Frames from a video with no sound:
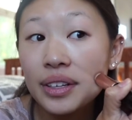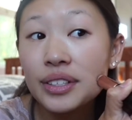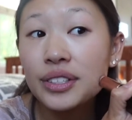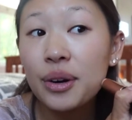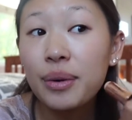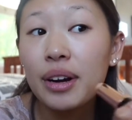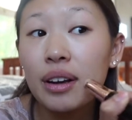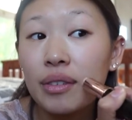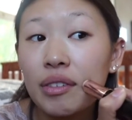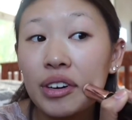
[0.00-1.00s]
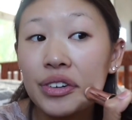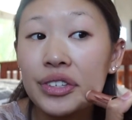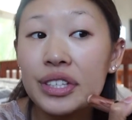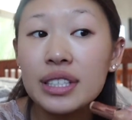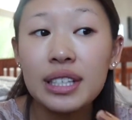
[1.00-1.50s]
So weird, I've never
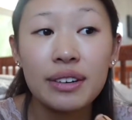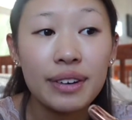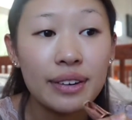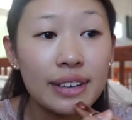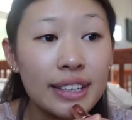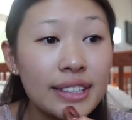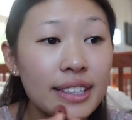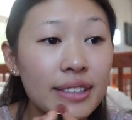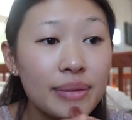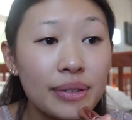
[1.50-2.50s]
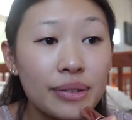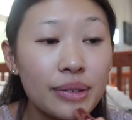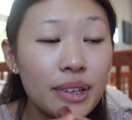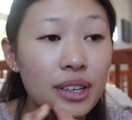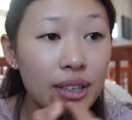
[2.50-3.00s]
used a stick foundation
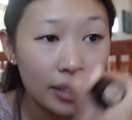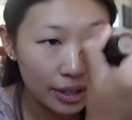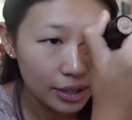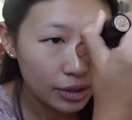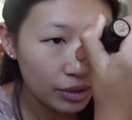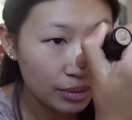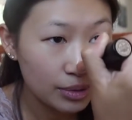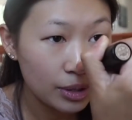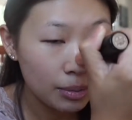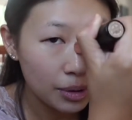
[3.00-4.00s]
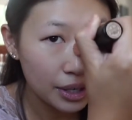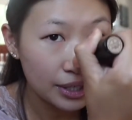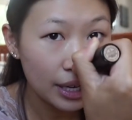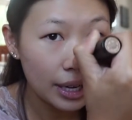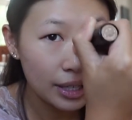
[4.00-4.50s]
before, so I'm super
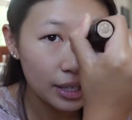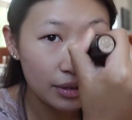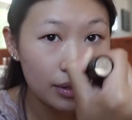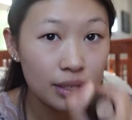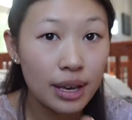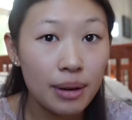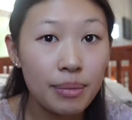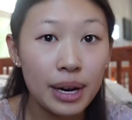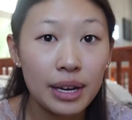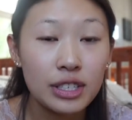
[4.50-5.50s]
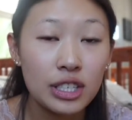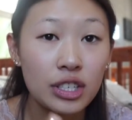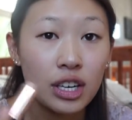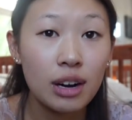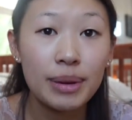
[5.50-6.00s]
excited to use it. But I just
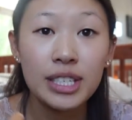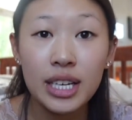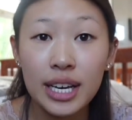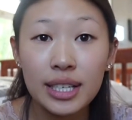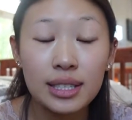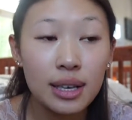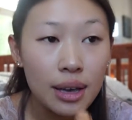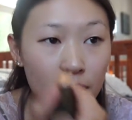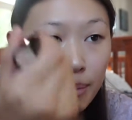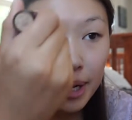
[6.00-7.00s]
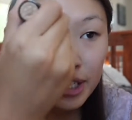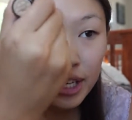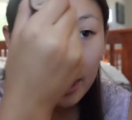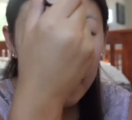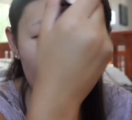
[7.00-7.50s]
took it on my cheeks, my
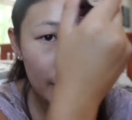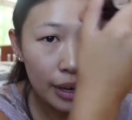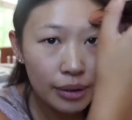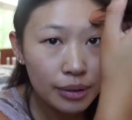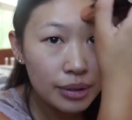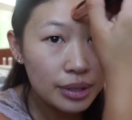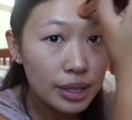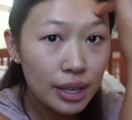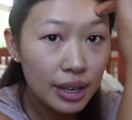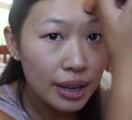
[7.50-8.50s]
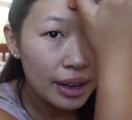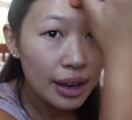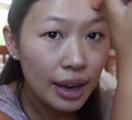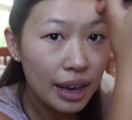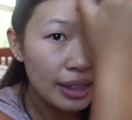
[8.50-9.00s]
chin, my nose,
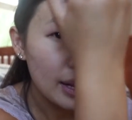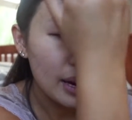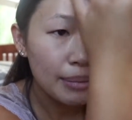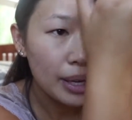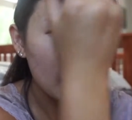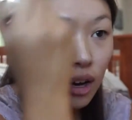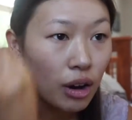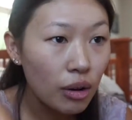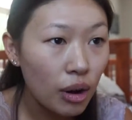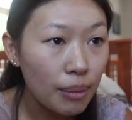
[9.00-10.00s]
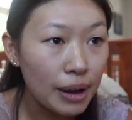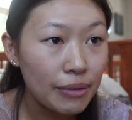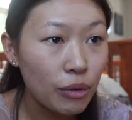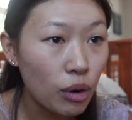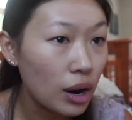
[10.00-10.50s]
and then I'm gonna go on my
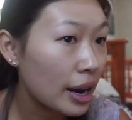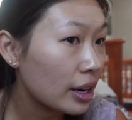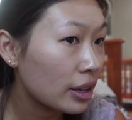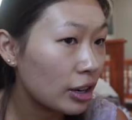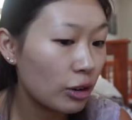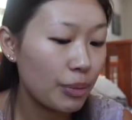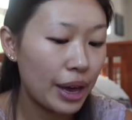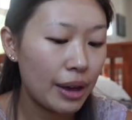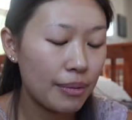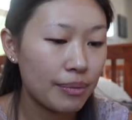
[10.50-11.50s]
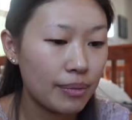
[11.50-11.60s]
forehead a little bit.